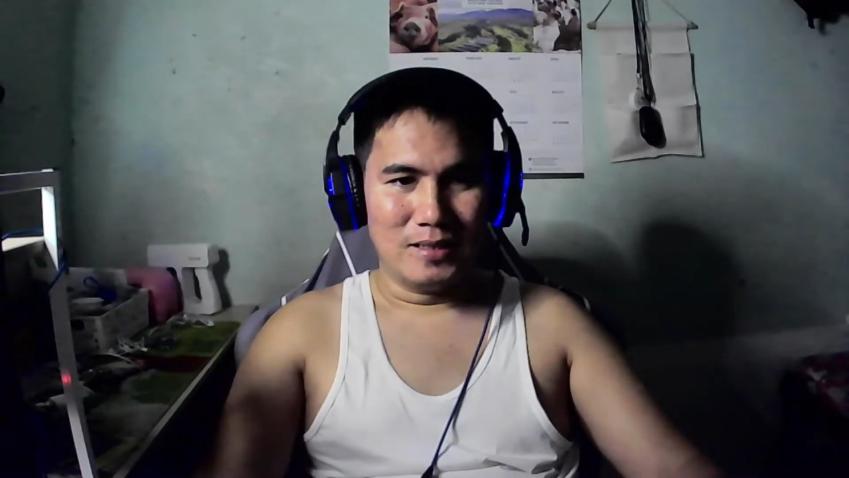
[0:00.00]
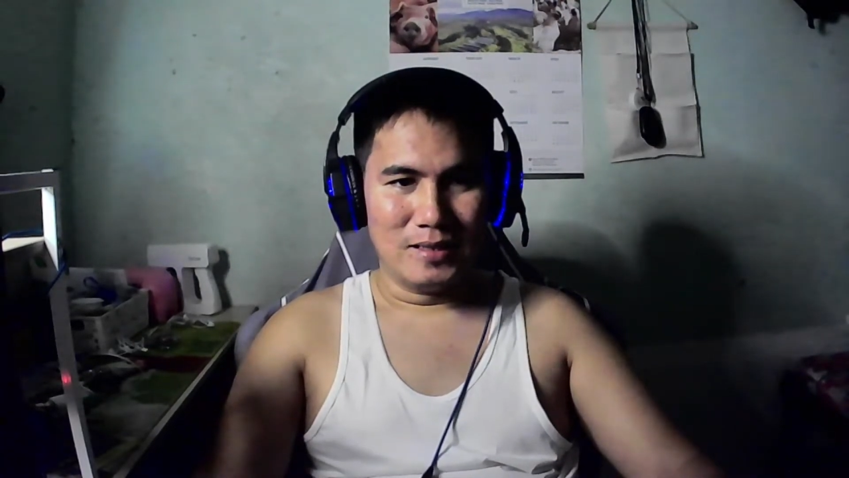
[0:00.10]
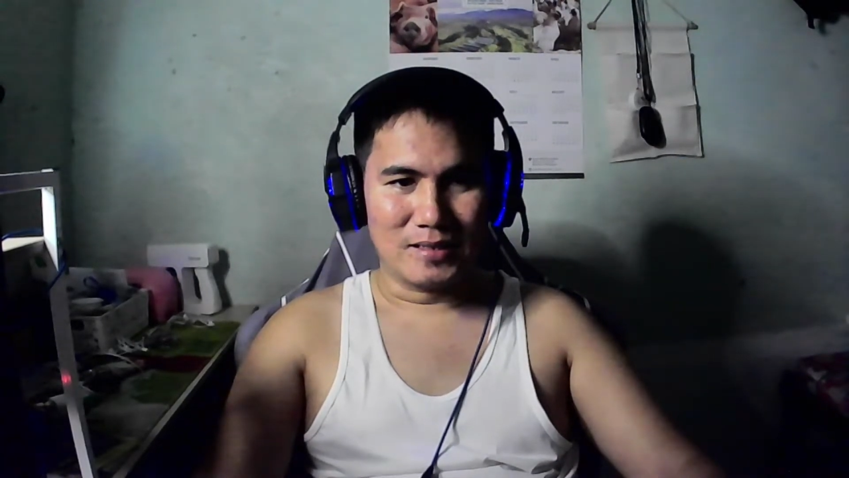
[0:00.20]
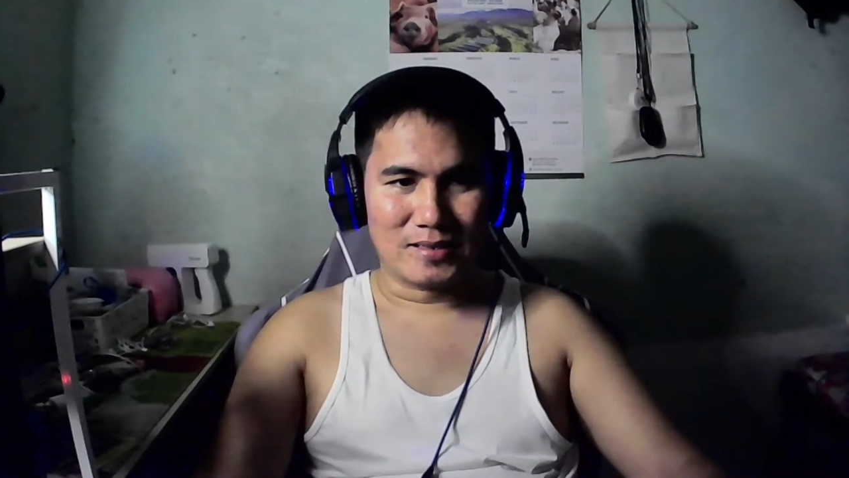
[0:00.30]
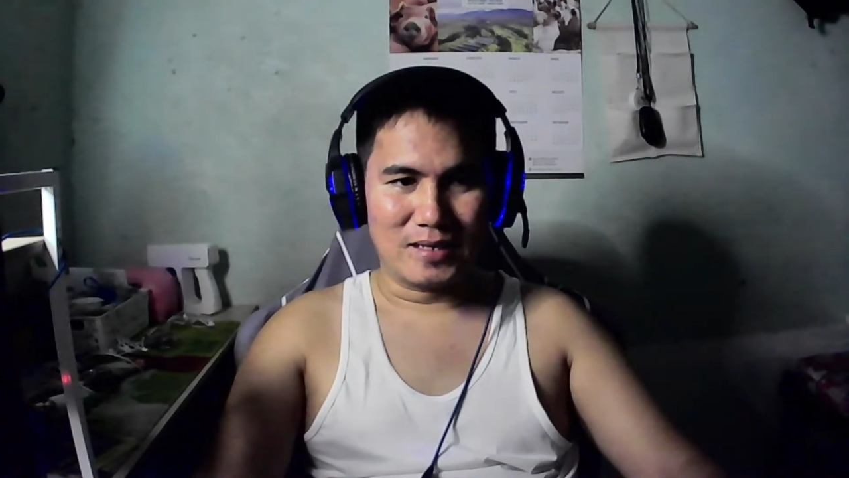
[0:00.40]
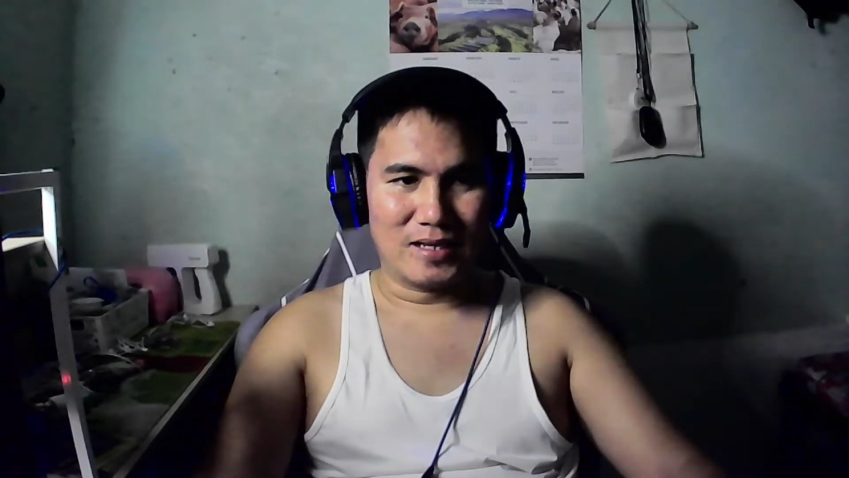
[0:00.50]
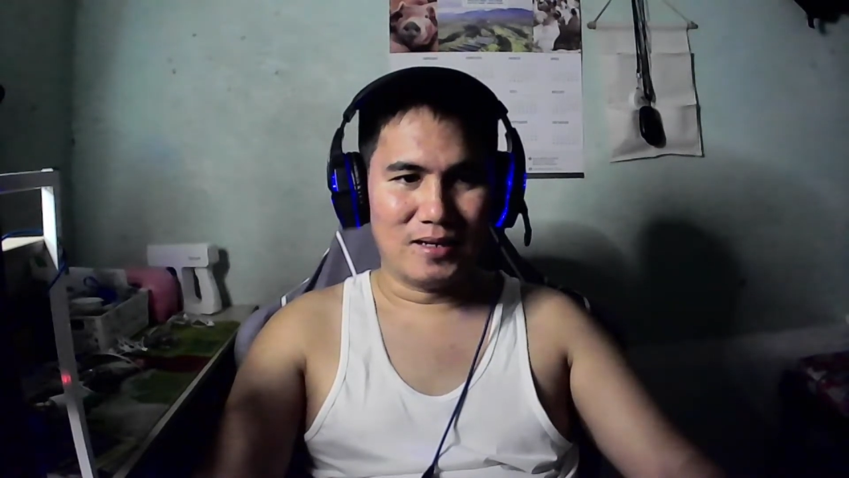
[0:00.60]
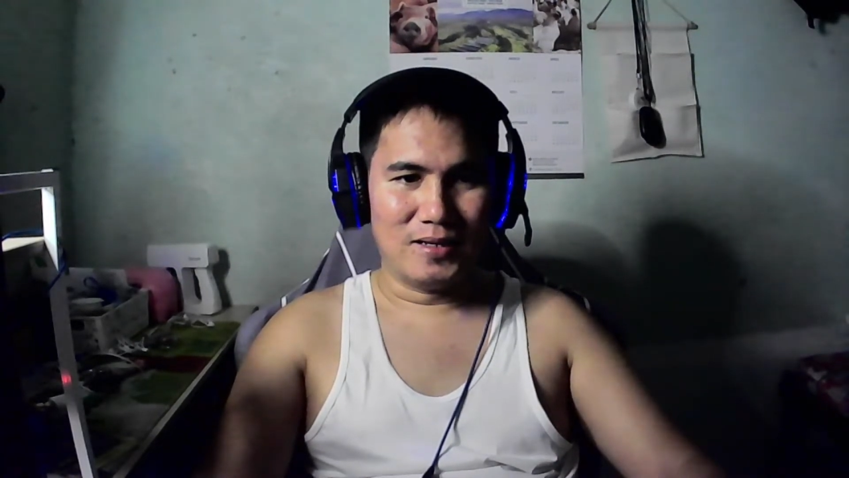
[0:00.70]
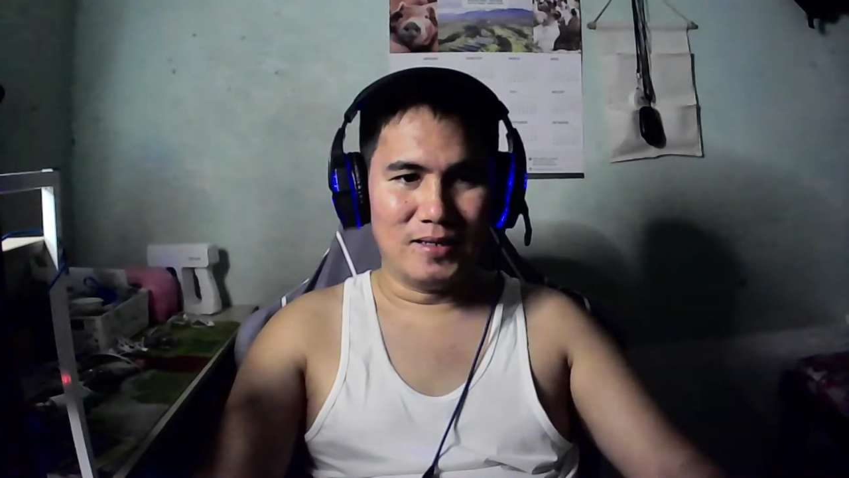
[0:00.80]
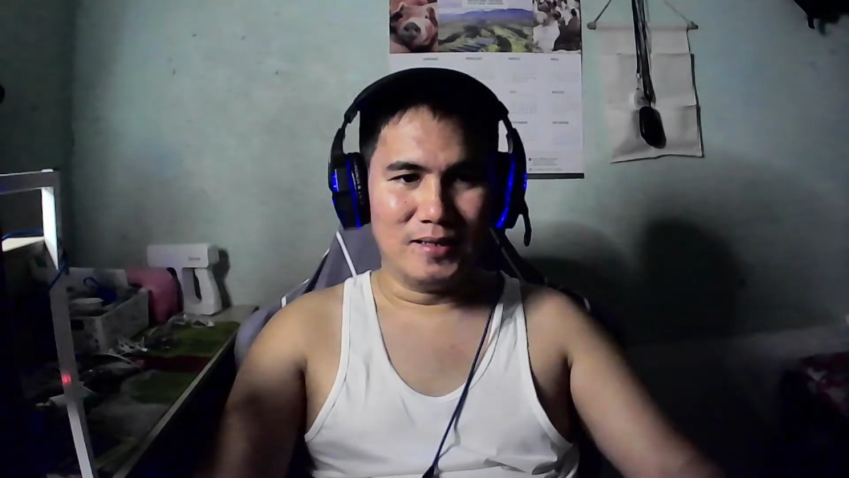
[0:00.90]
let's get it
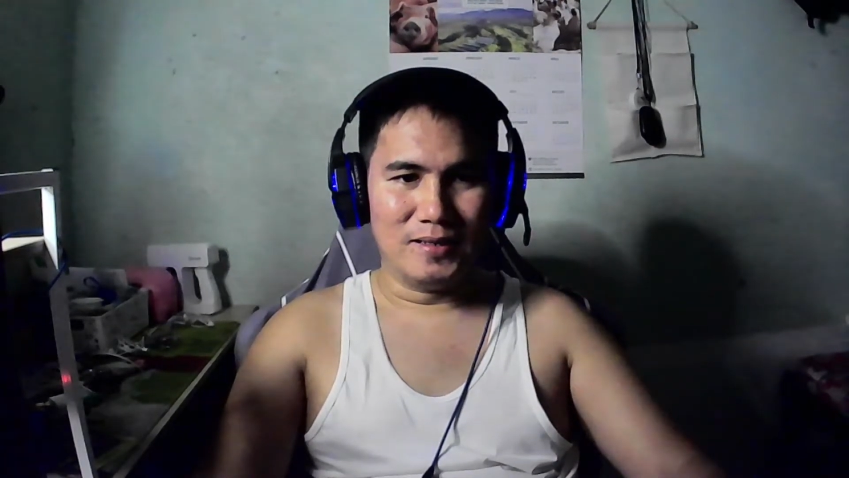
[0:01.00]
on.